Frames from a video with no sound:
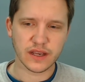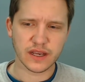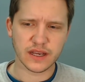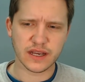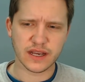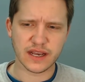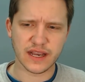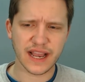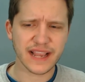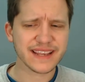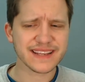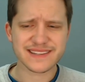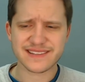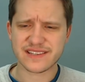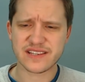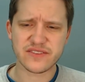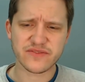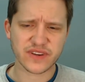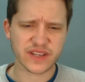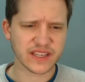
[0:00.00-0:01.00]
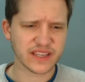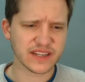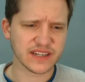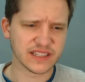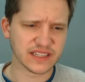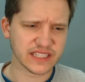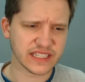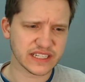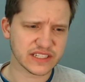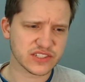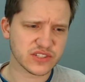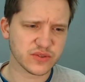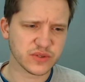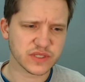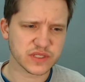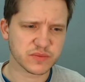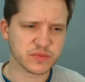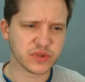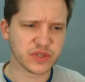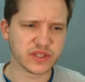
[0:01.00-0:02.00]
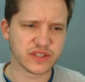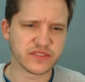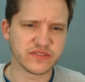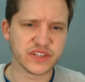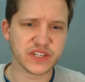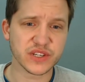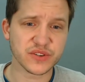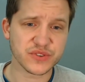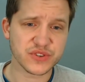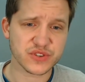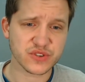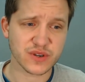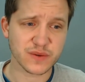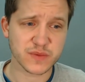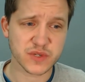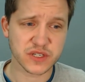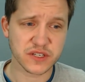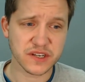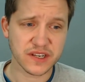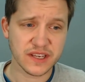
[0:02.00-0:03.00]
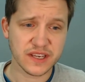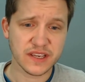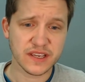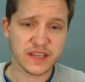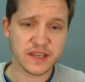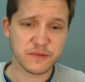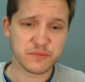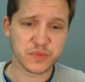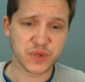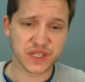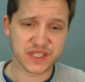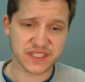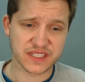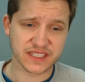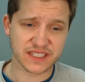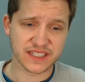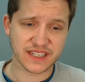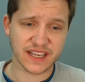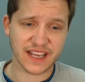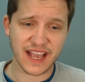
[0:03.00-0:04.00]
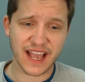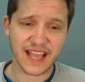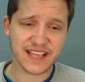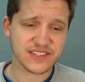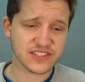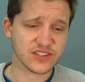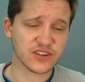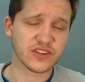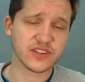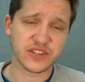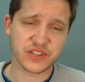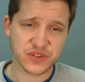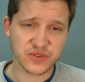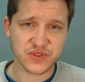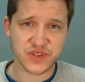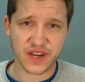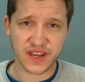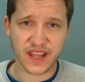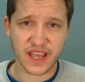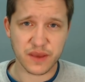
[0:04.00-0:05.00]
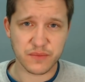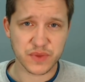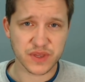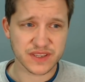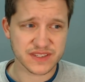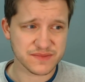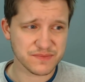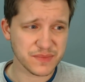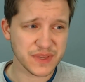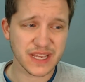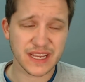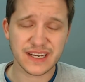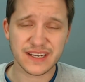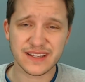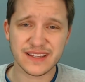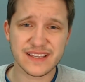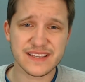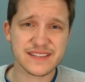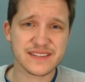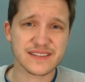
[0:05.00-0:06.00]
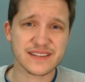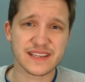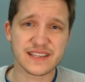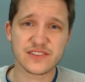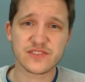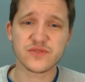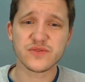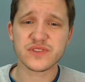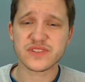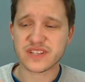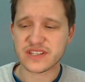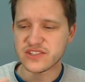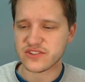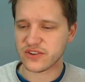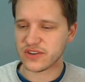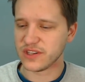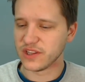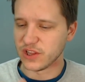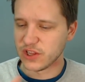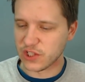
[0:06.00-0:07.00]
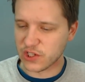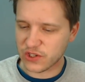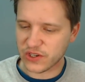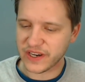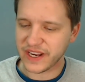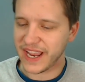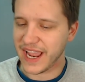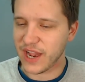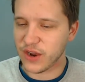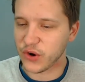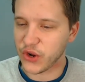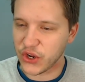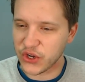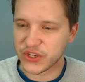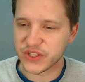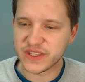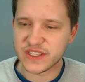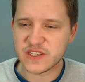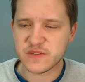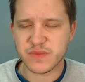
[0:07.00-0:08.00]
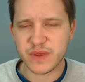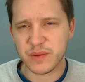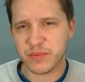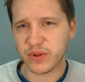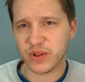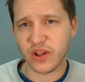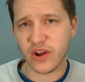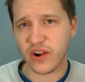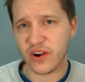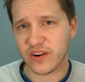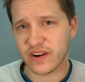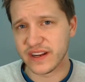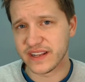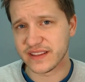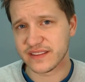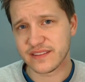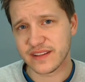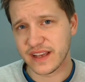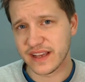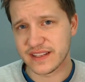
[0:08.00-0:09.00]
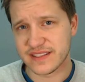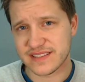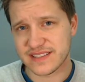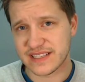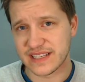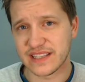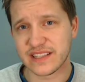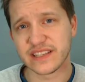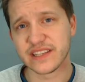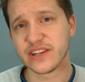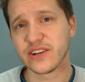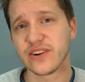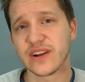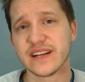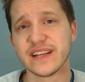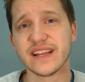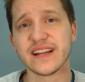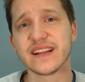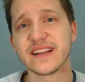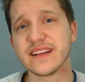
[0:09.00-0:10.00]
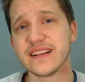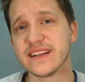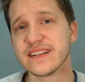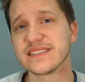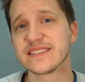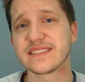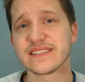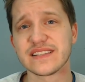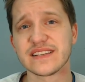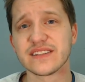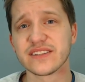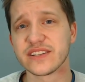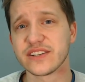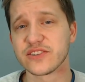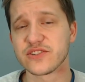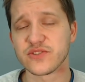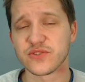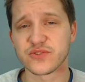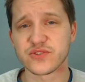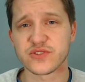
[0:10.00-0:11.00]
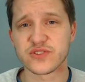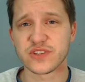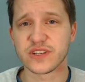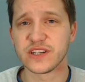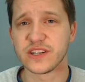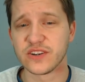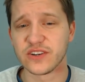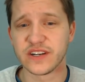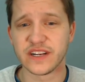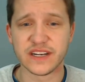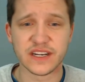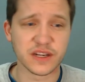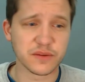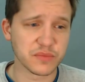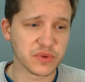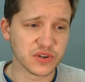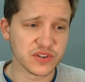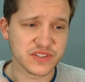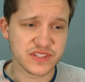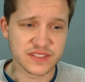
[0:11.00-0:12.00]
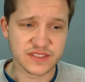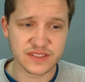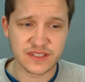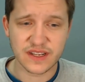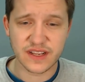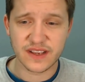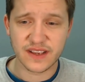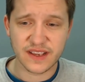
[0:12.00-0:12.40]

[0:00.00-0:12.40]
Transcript: Uh, I can see if I can get a link to it to put in the video description. But uh, I started using that because, man, these as soon as I started learning how good these people are at, at stealing your identity and stealing your social security numbers, and